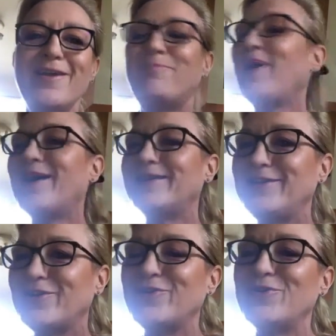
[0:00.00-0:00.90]

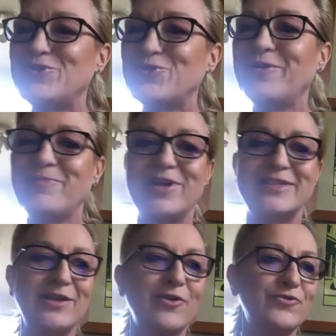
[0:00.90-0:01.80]
partied and enjoyed
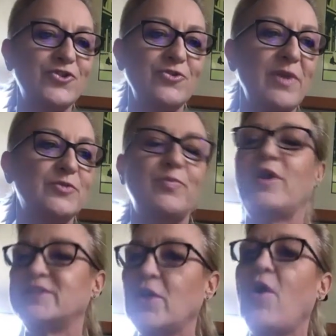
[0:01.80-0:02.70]
myself too much.
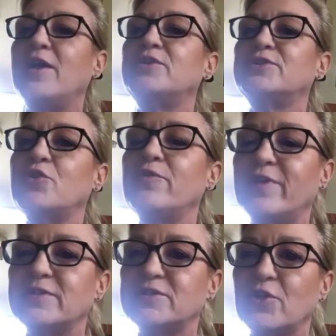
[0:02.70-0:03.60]
So I deserve
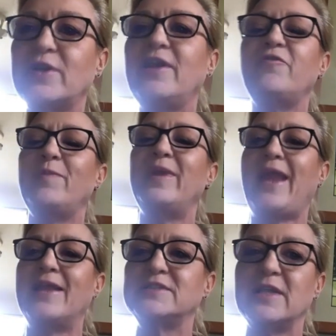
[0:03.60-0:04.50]
it. So give me
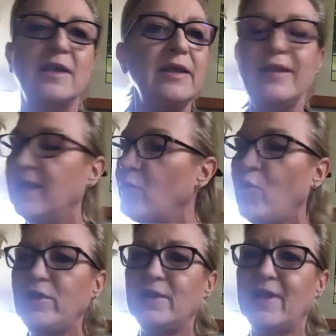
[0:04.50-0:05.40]
cancer. He
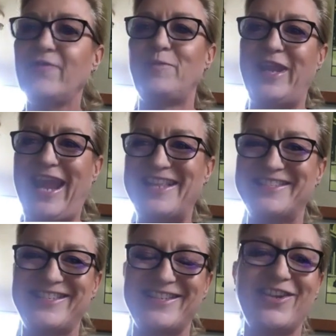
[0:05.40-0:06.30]
wouldn't give me
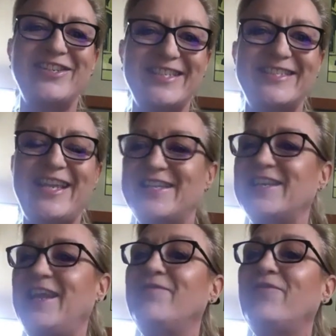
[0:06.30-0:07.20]
cancer. I just had
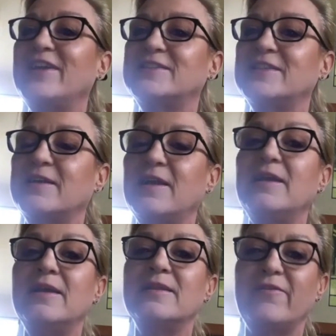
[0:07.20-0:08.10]
to keep facing
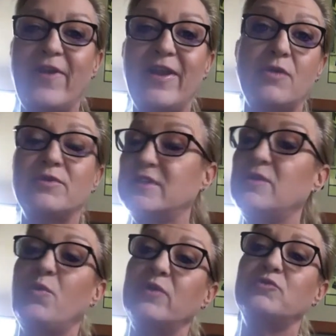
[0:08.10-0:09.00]
the fact I was in
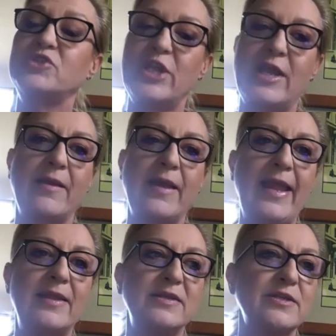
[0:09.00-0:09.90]
a wheelchair.
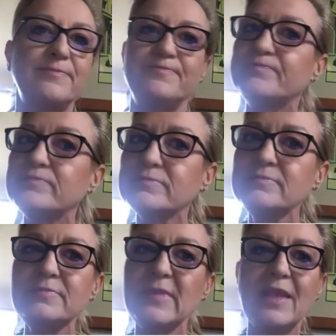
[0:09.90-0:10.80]
And
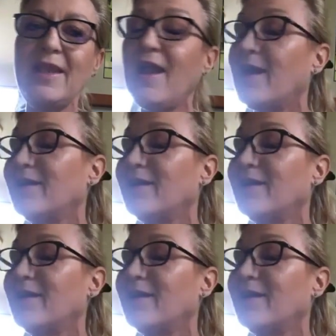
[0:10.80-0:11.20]
yeah,